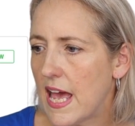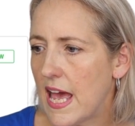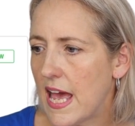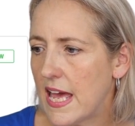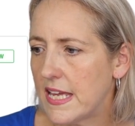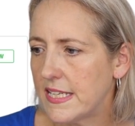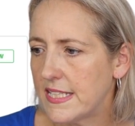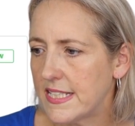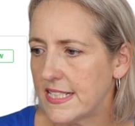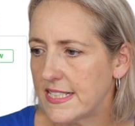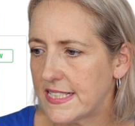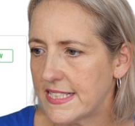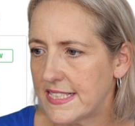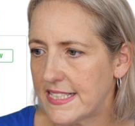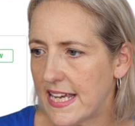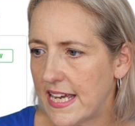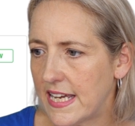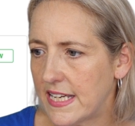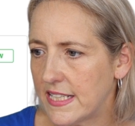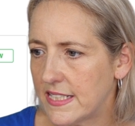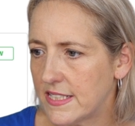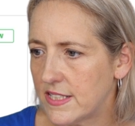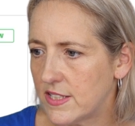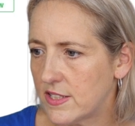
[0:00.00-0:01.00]
and it
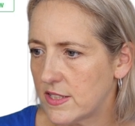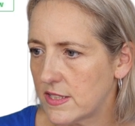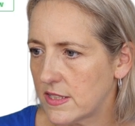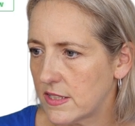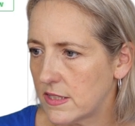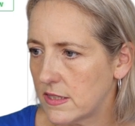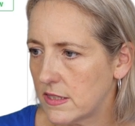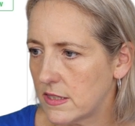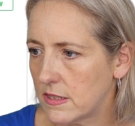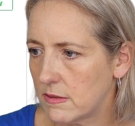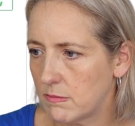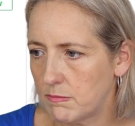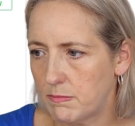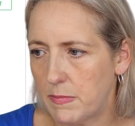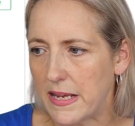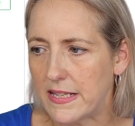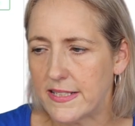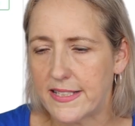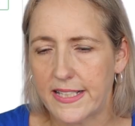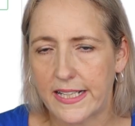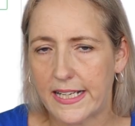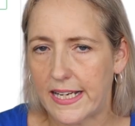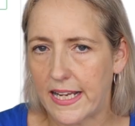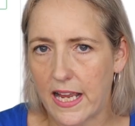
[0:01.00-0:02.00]
says,
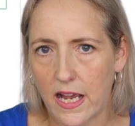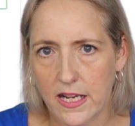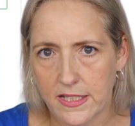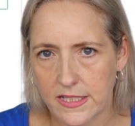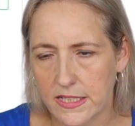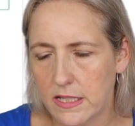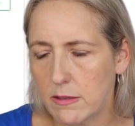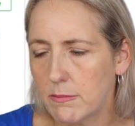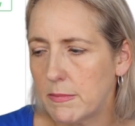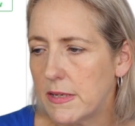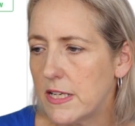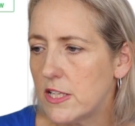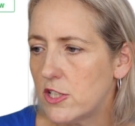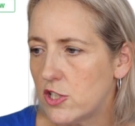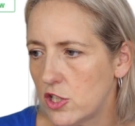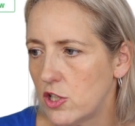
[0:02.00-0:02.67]
basically asking me,